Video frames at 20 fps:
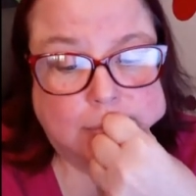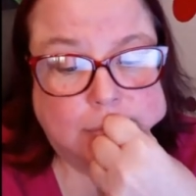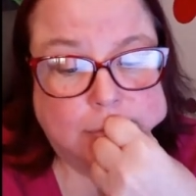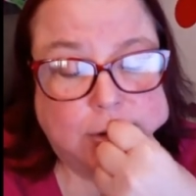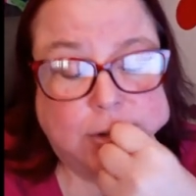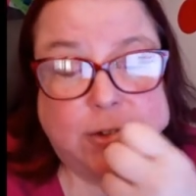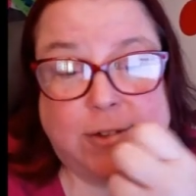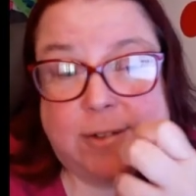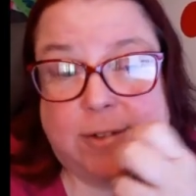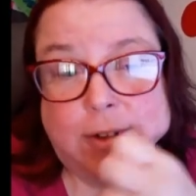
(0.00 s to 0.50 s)

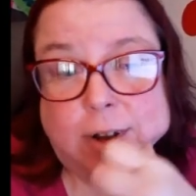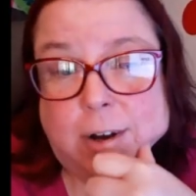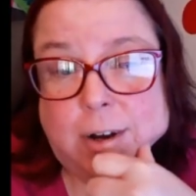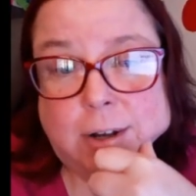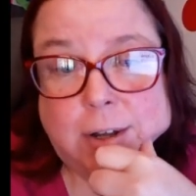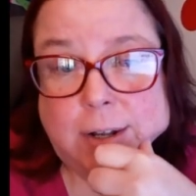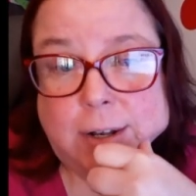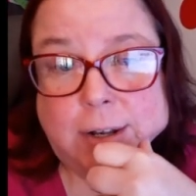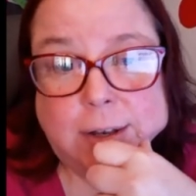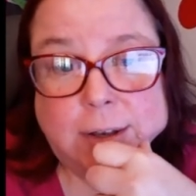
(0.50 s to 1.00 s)
you just
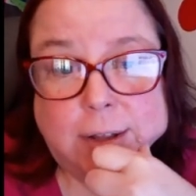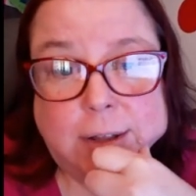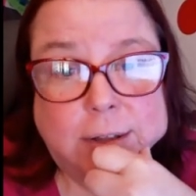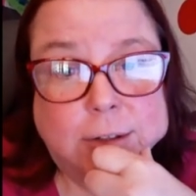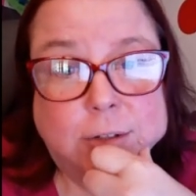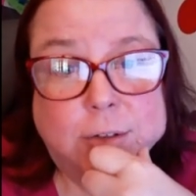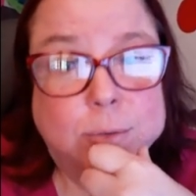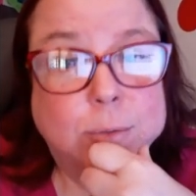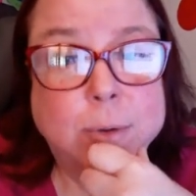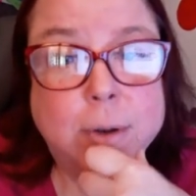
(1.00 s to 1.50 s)
aren't going
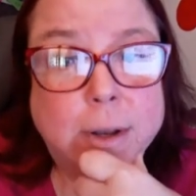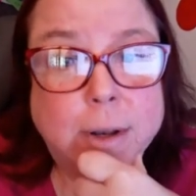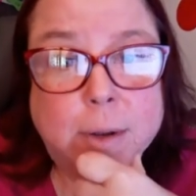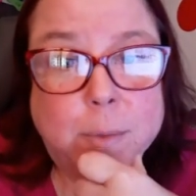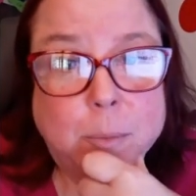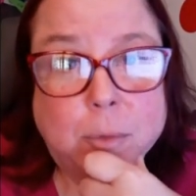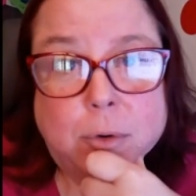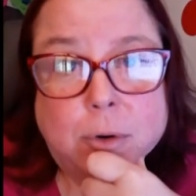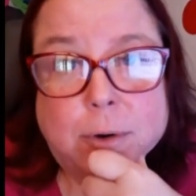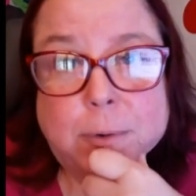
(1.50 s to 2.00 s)
to do it
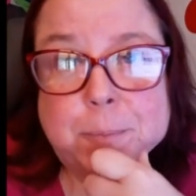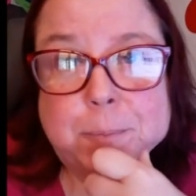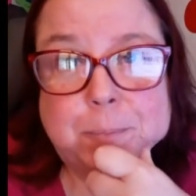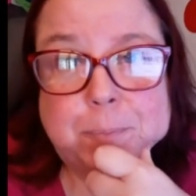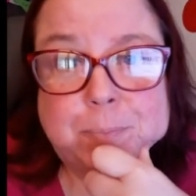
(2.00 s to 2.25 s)
anymore.